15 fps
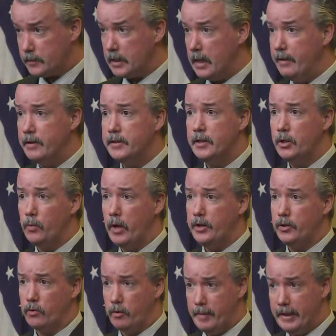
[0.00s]
and the
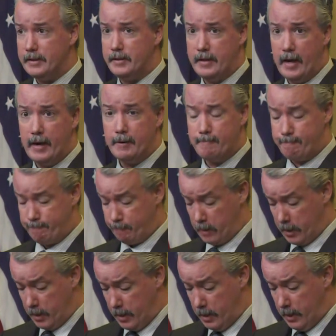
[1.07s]
situation remains dire.
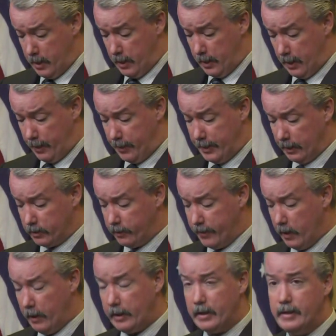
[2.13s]
Uh, the Delta
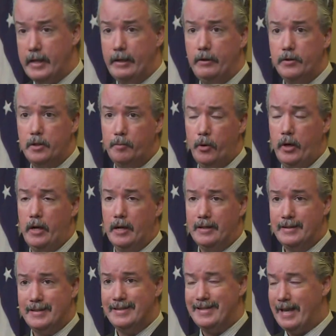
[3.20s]
variant continues to put an
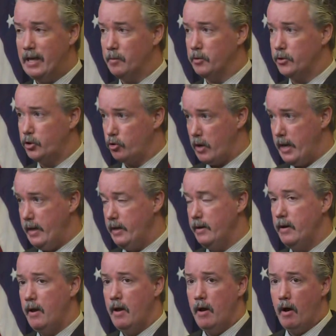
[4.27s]
unsustainable strain
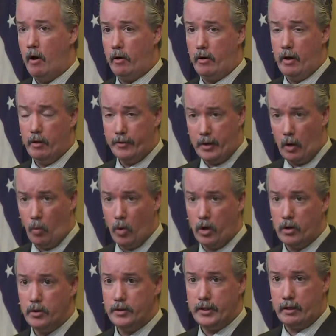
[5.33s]
on our healthcare
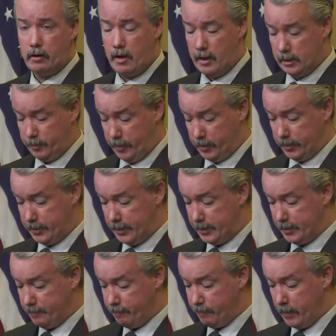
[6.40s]
workers and our hospital
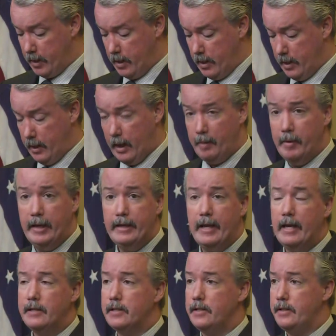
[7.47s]
system. In many
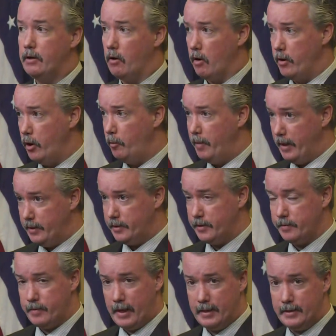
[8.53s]
cases, there are no
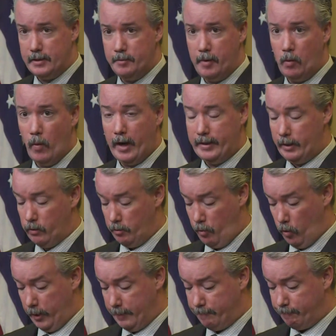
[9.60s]
beds, as has been widely
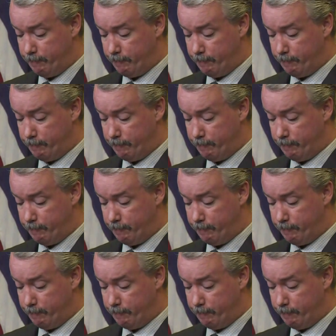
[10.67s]
reported.